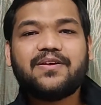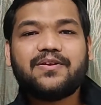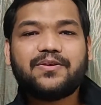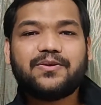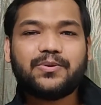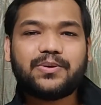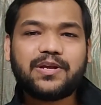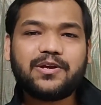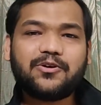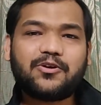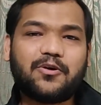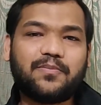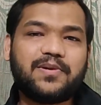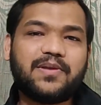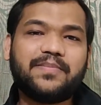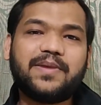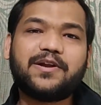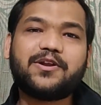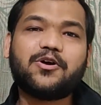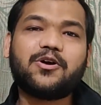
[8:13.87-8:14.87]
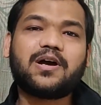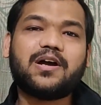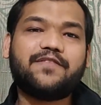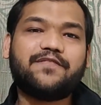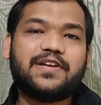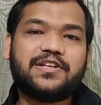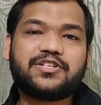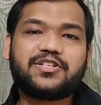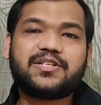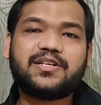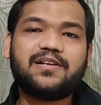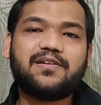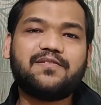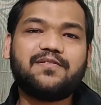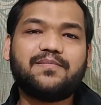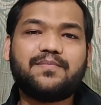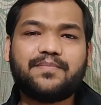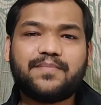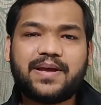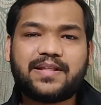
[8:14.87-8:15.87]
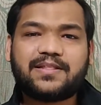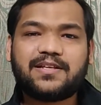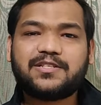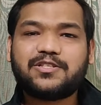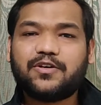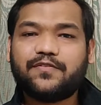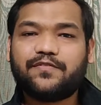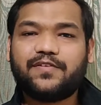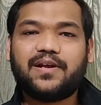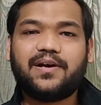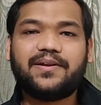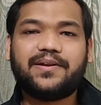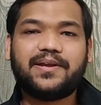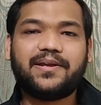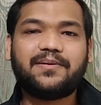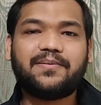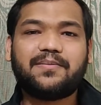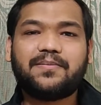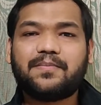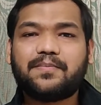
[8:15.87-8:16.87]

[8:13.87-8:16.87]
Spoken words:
You can complement your conventional methods of learning